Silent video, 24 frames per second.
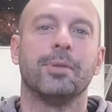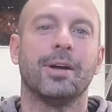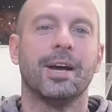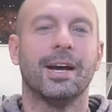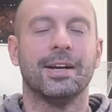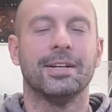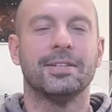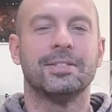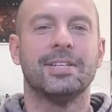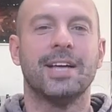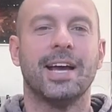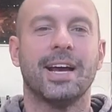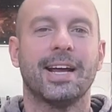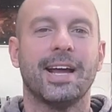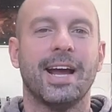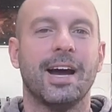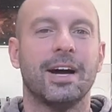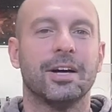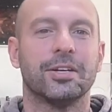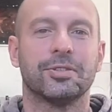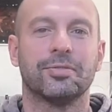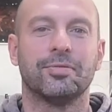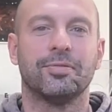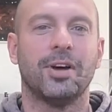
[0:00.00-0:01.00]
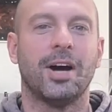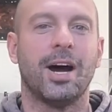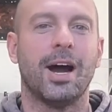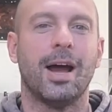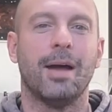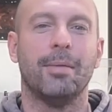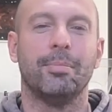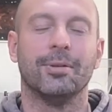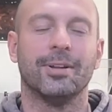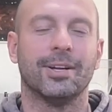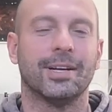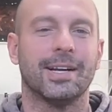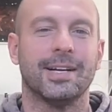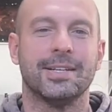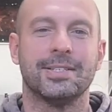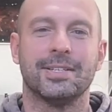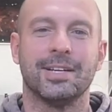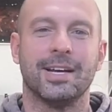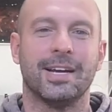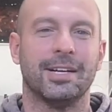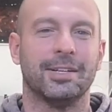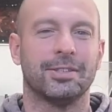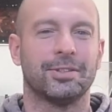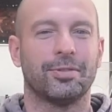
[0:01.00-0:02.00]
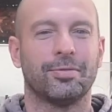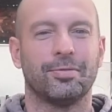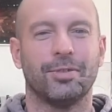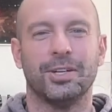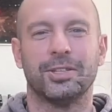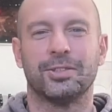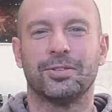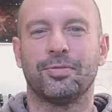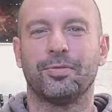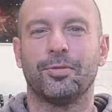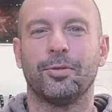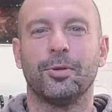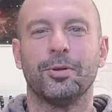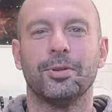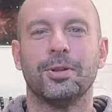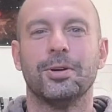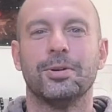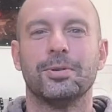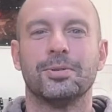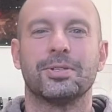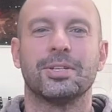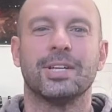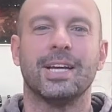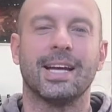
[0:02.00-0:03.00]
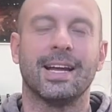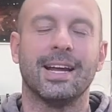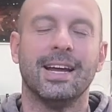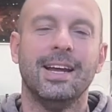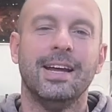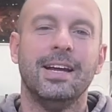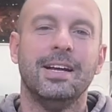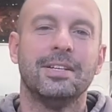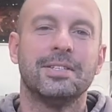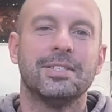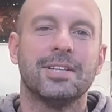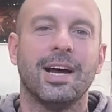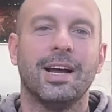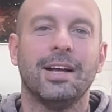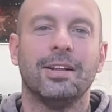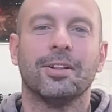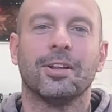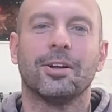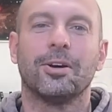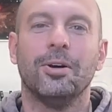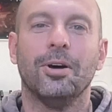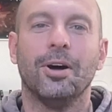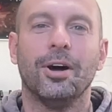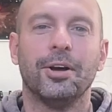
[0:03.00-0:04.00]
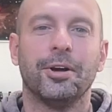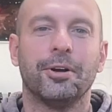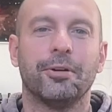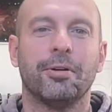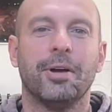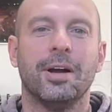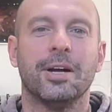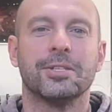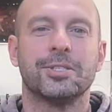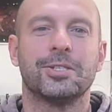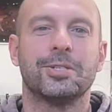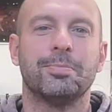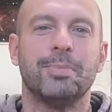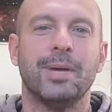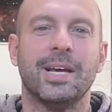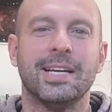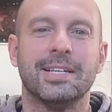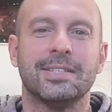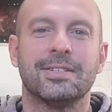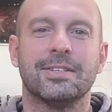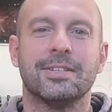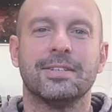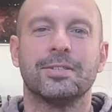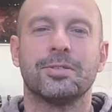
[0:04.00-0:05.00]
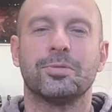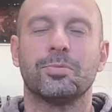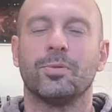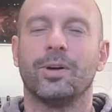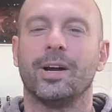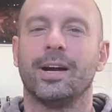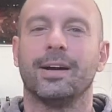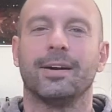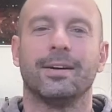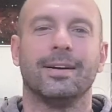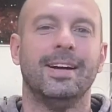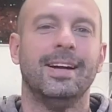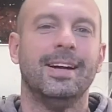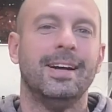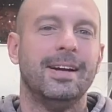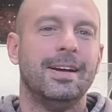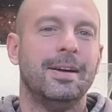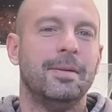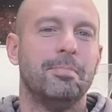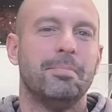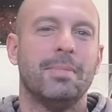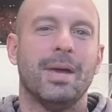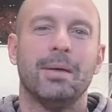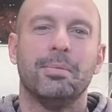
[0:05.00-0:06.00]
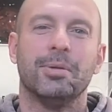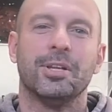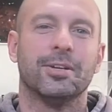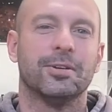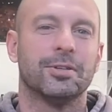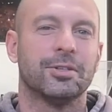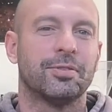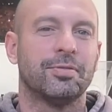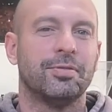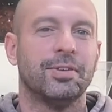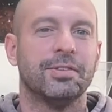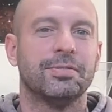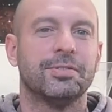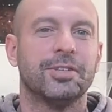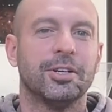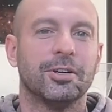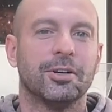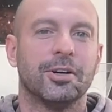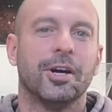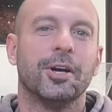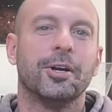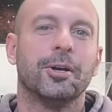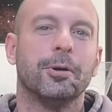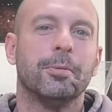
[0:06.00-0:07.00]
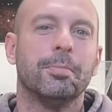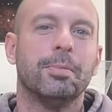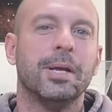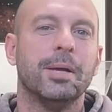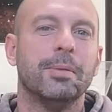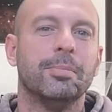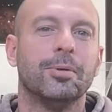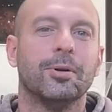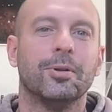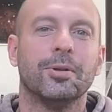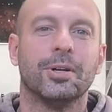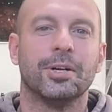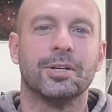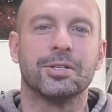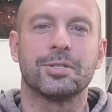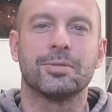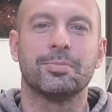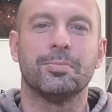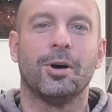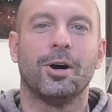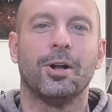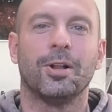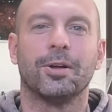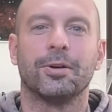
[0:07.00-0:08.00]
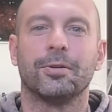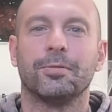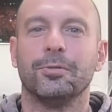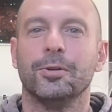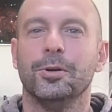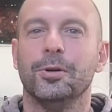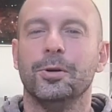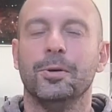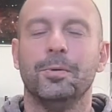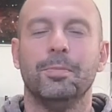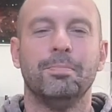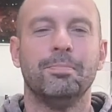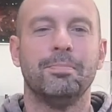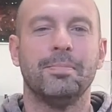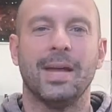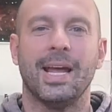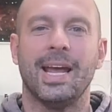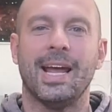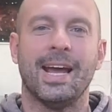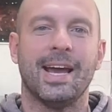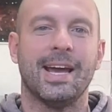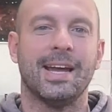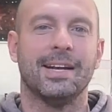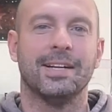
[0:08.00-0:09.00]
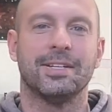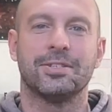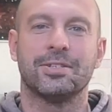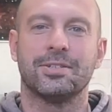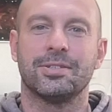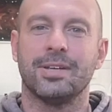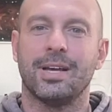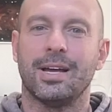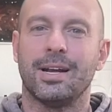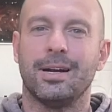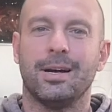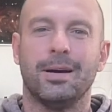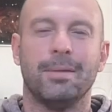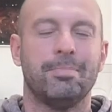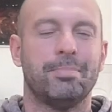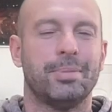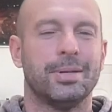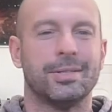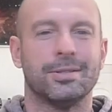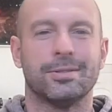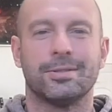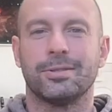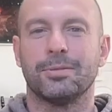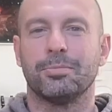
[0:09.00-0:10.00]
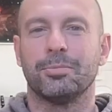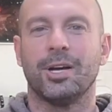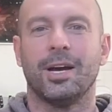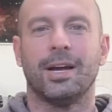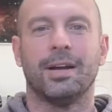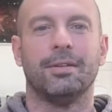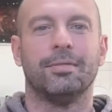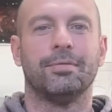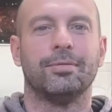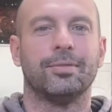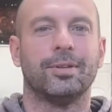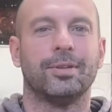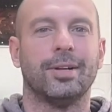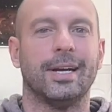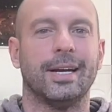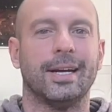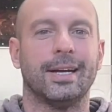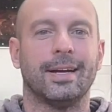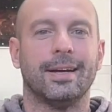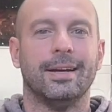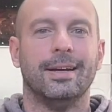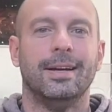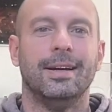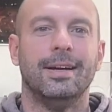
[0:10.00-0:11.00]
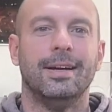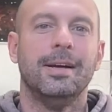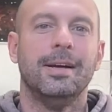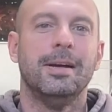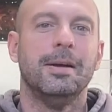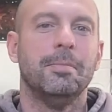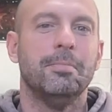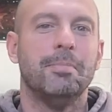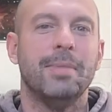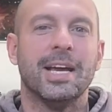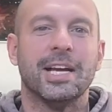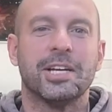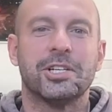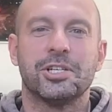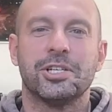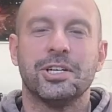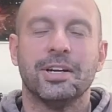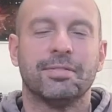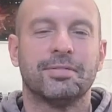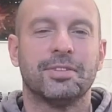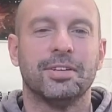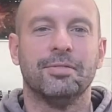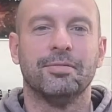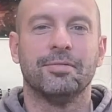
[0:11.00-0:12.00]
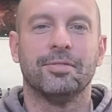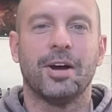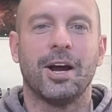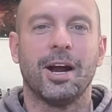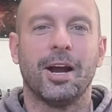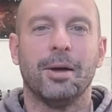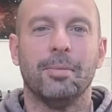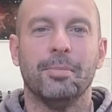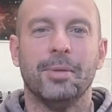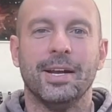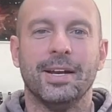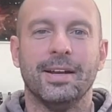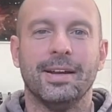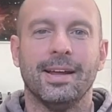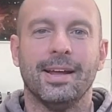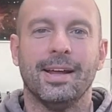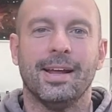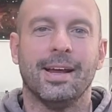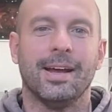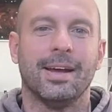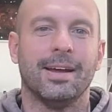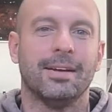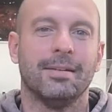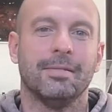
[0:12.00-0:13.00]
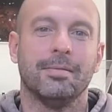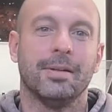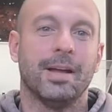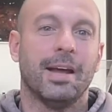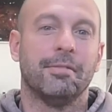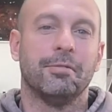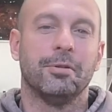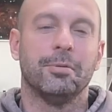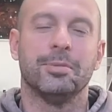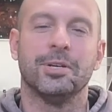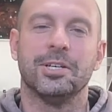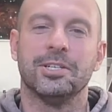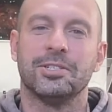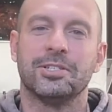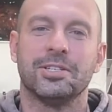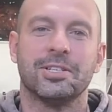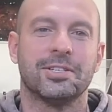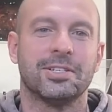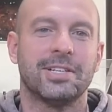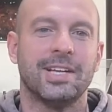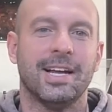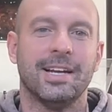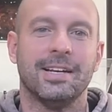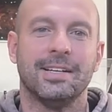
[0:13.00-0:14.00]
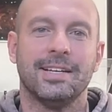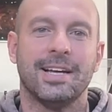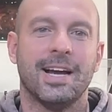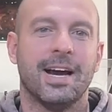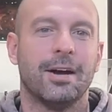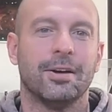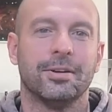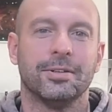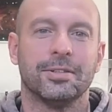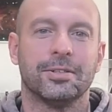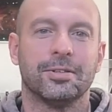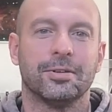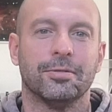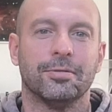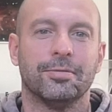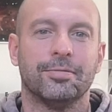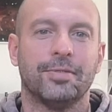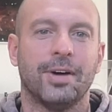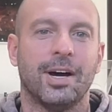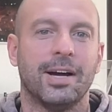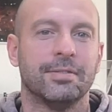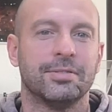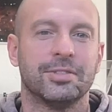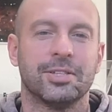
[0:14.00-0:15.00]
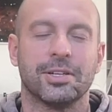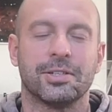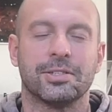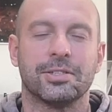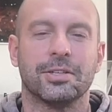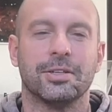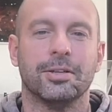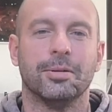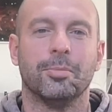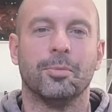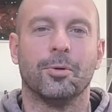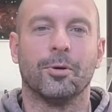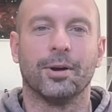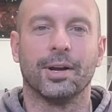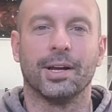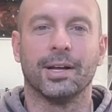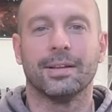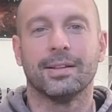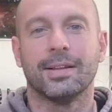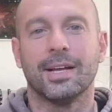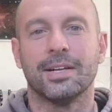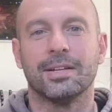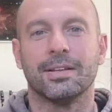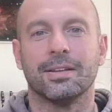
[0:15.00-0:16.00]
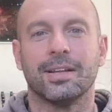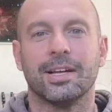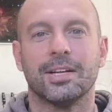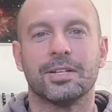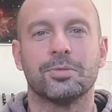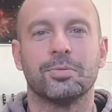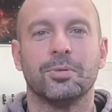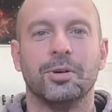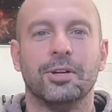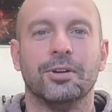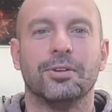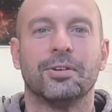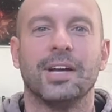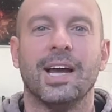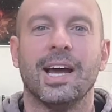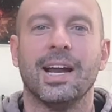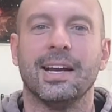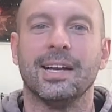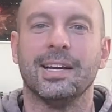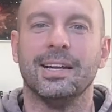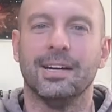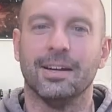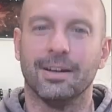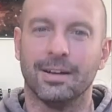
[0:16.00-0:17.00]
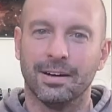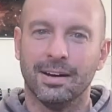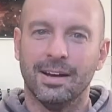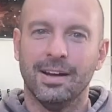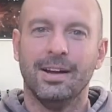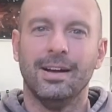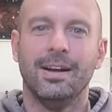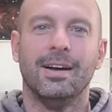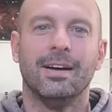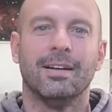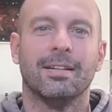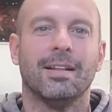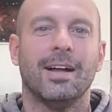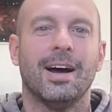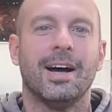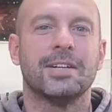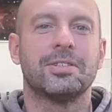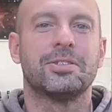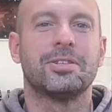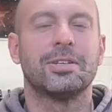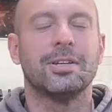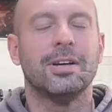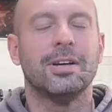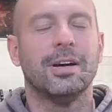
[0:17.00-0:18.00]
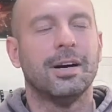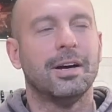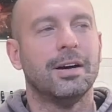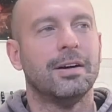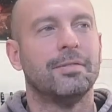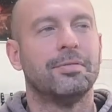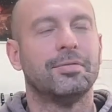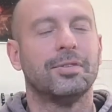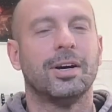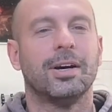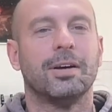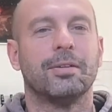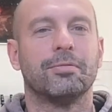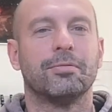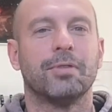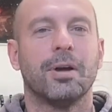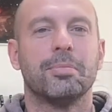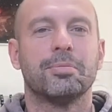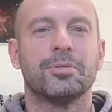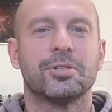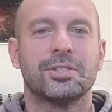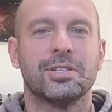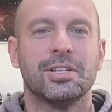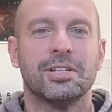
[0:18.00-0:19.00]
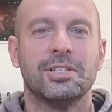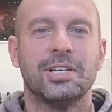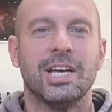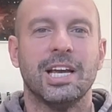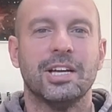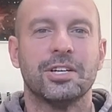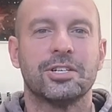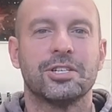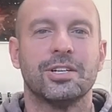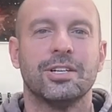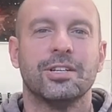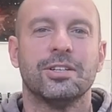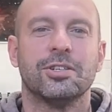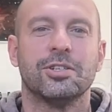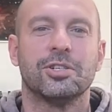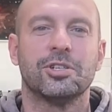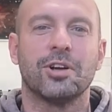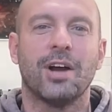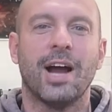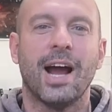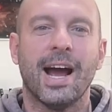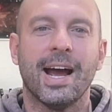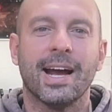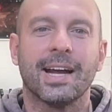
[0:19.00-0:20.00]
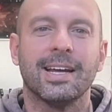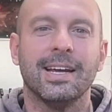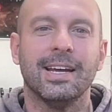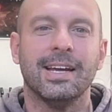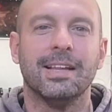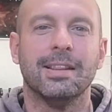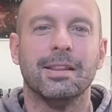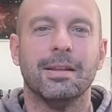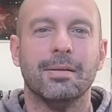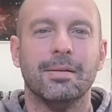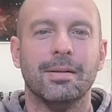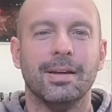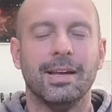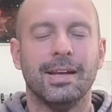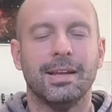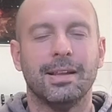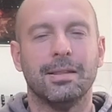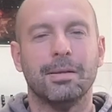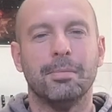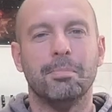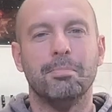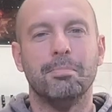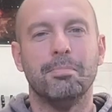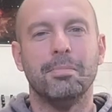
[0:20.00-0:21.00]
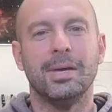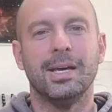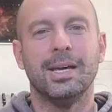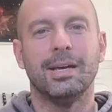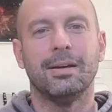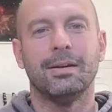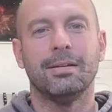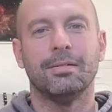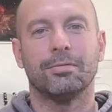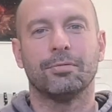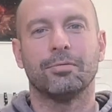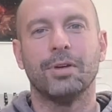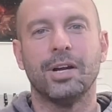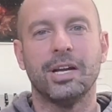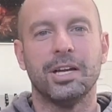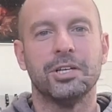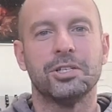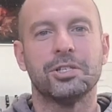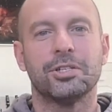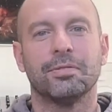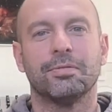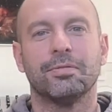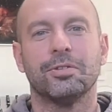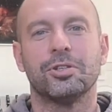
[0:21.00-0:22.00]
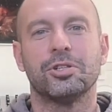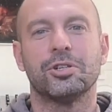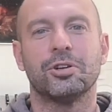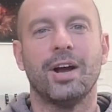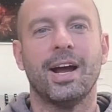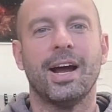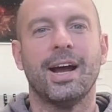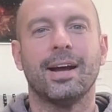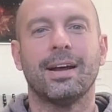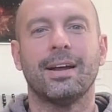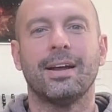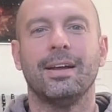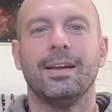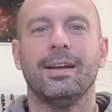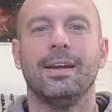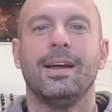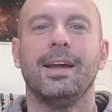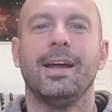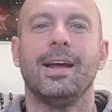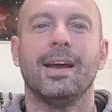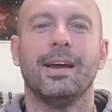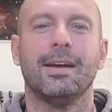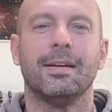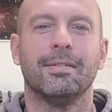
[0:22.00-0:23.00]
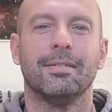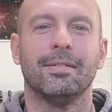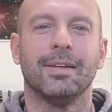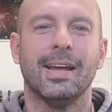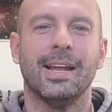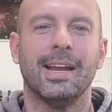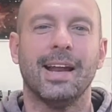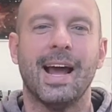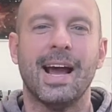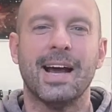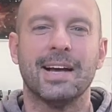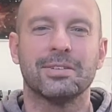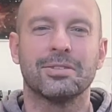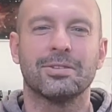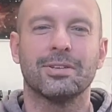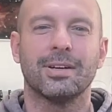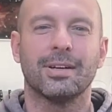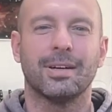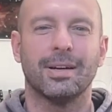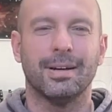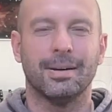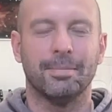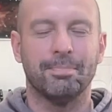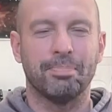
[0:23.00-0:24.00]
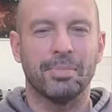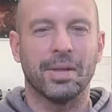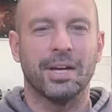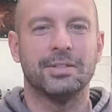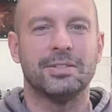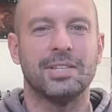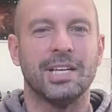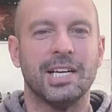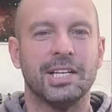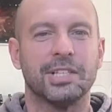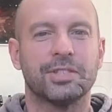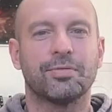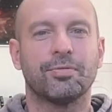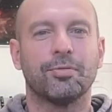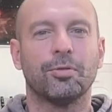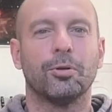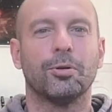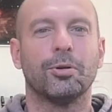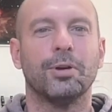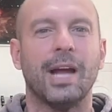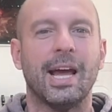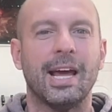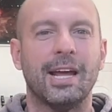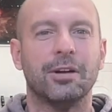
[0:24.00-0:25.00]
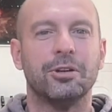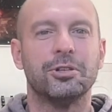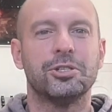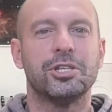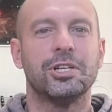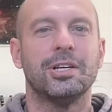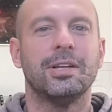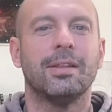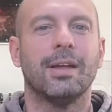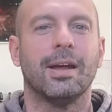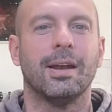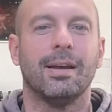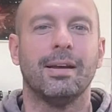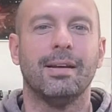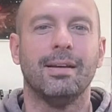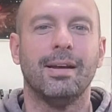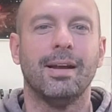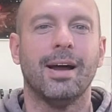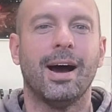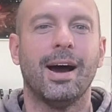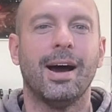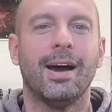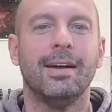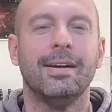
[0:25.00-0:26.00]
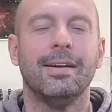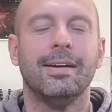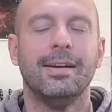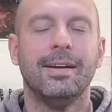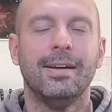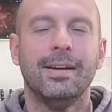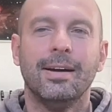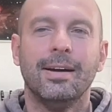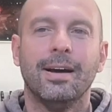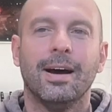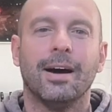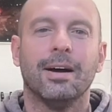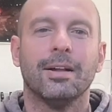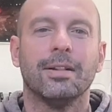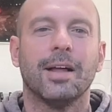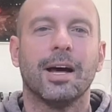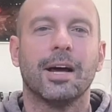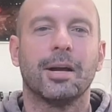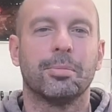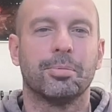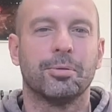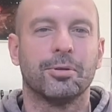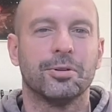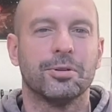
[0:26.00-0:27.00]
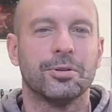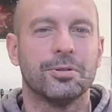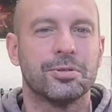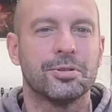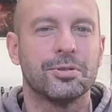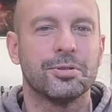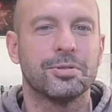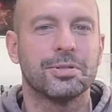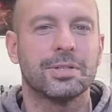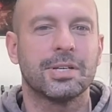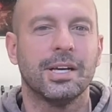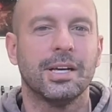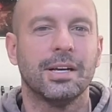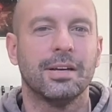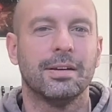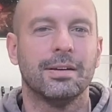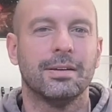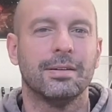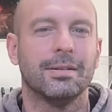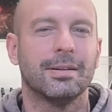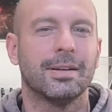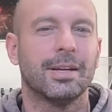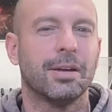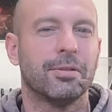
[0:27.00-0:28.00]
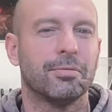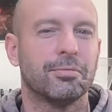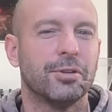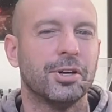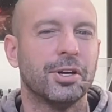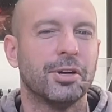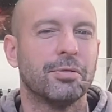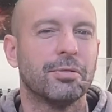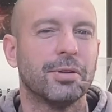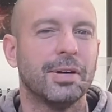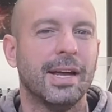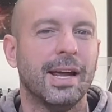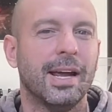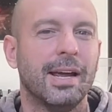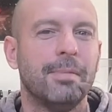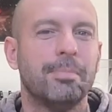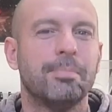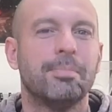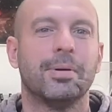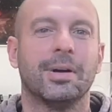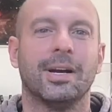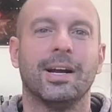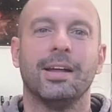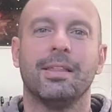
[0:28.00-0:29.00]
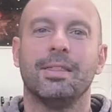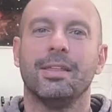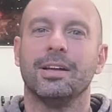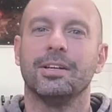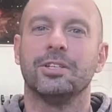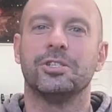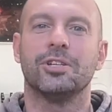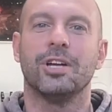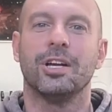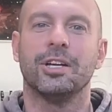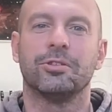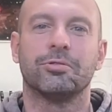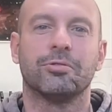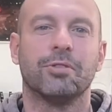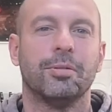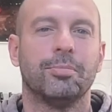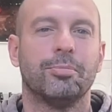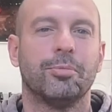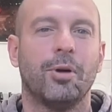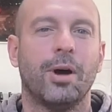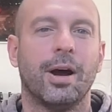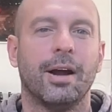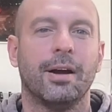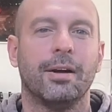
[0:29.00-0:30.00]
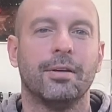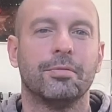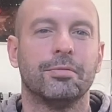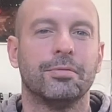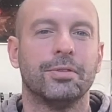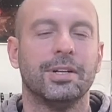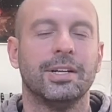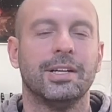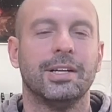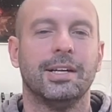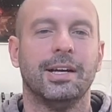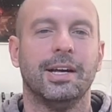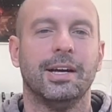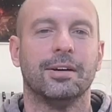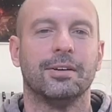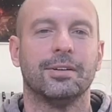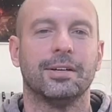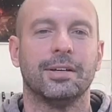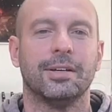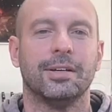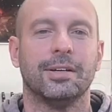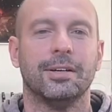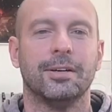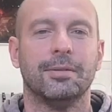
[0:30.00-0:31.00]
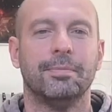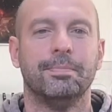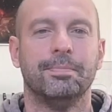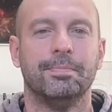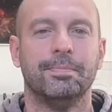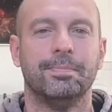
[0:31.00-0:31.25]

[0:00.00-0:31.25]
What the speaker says: kind of tech house vibe. Like I said, it's for those like tight little underground spaces where maybe there's 50 or 100 people in a smaller room and it's set up in some kind of like makeshift environment, and everybody's just getting down until 5, 6 in the morning. That's what you're getting here. Lots of representation in the track, in the mid range of the track, and it has like a dance floor energy that not a lot of producers can recreate, but I think J Tripwire really nailed it here.